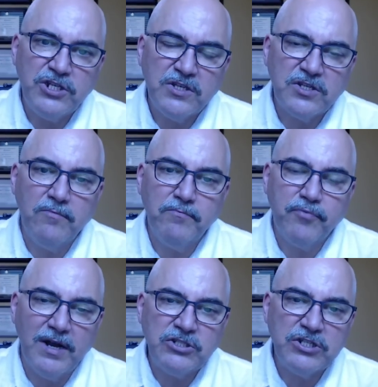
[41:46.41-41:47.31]
Some
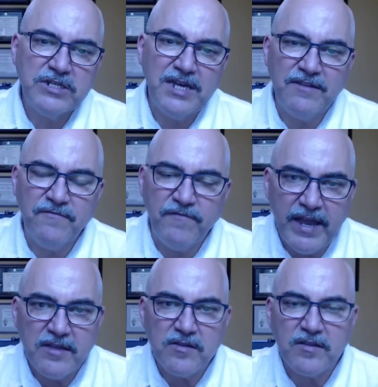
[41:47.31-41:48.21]
projects advance the